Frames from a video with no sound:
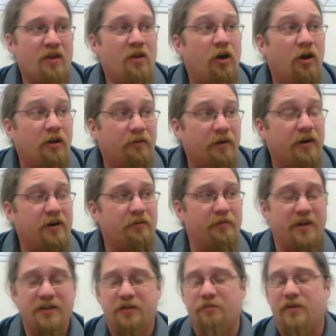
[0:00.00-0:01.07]
All of our
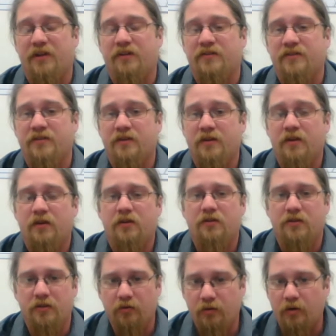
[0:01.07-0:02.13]
innovation bins
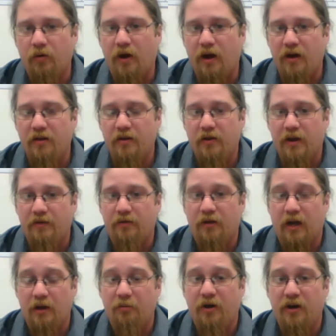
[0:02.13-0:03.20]
do require that you have a
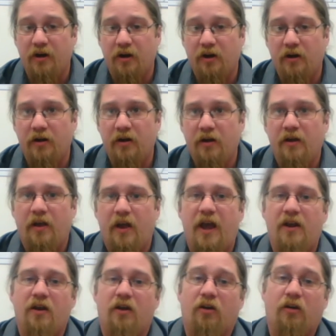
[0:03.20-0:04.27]
library card
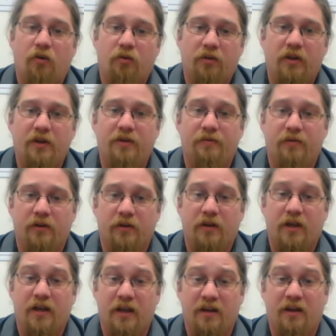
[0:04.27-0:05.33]
and are only for
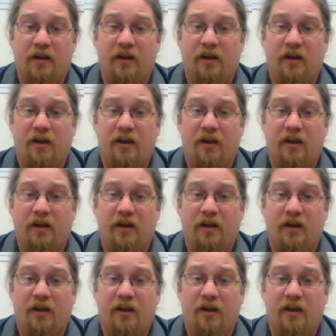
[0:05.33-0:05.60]
in